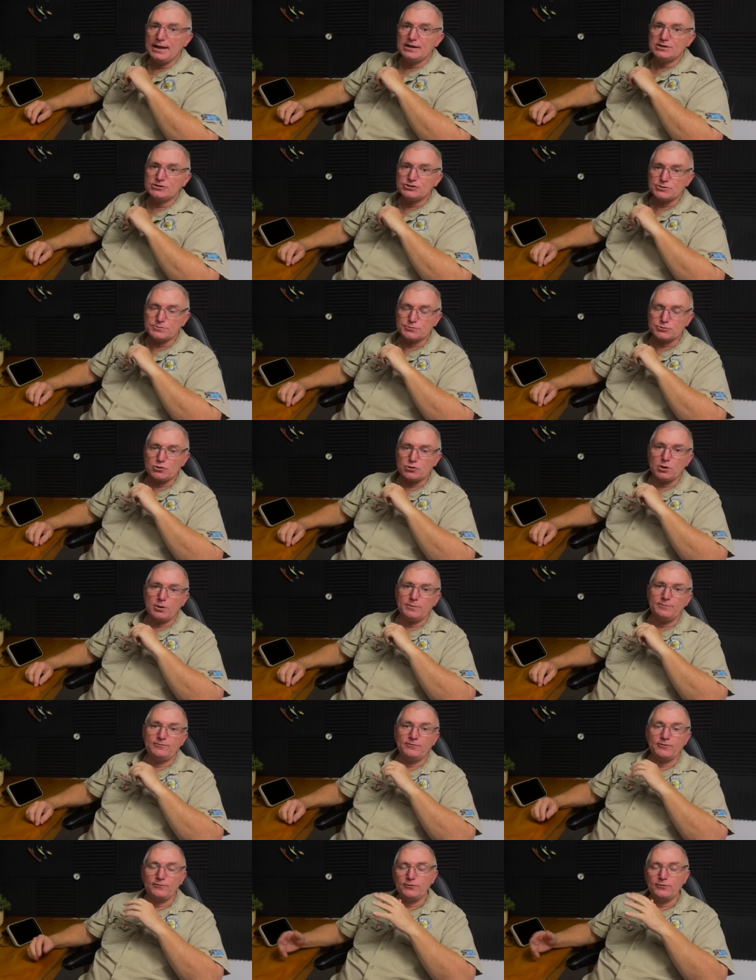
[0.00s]
Subscribe
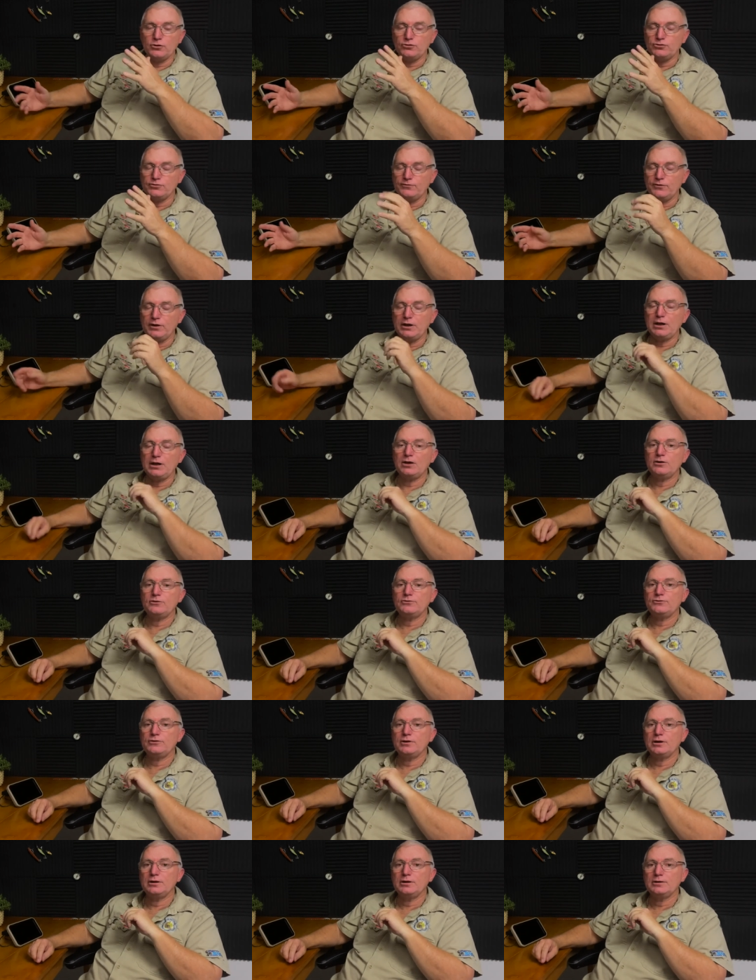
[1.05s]
for future
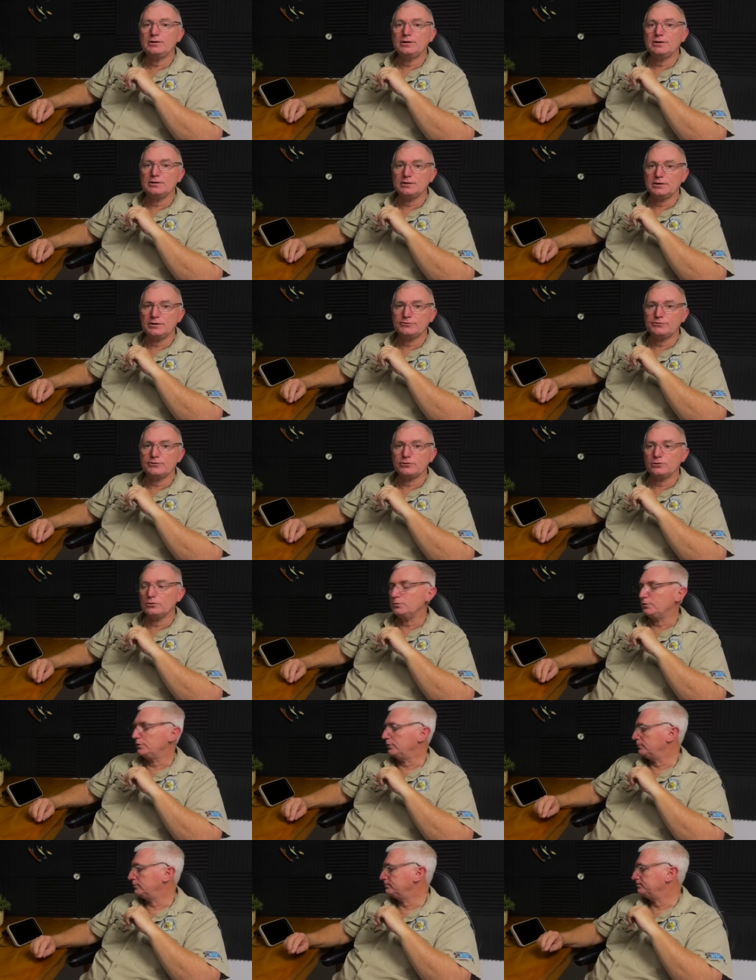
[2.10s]
videos. Let's get on
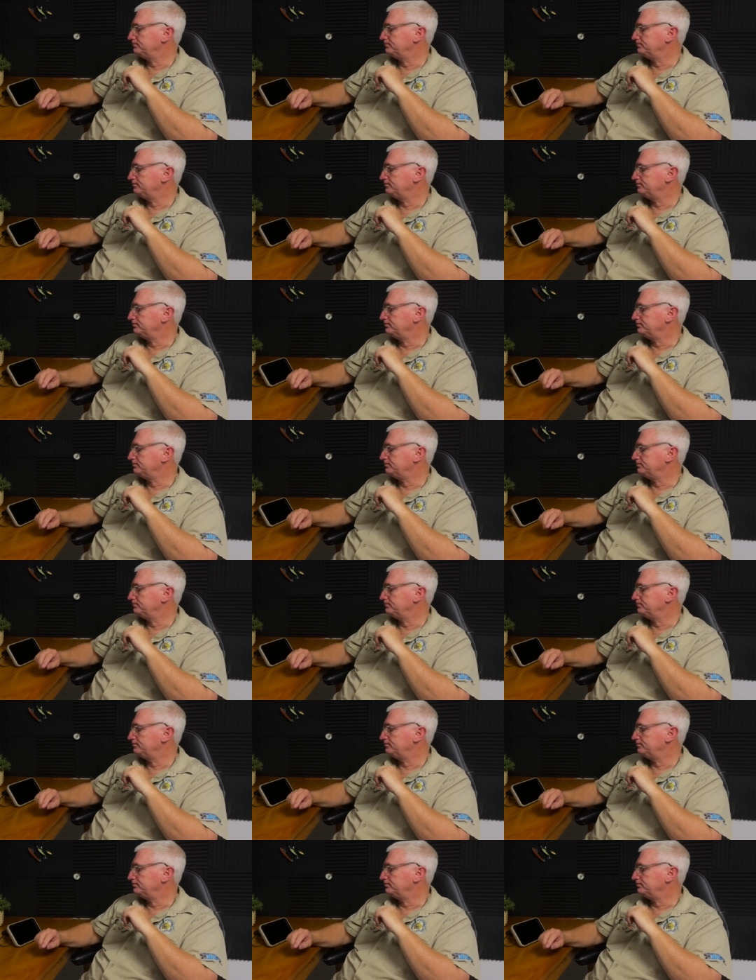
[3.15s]
with it.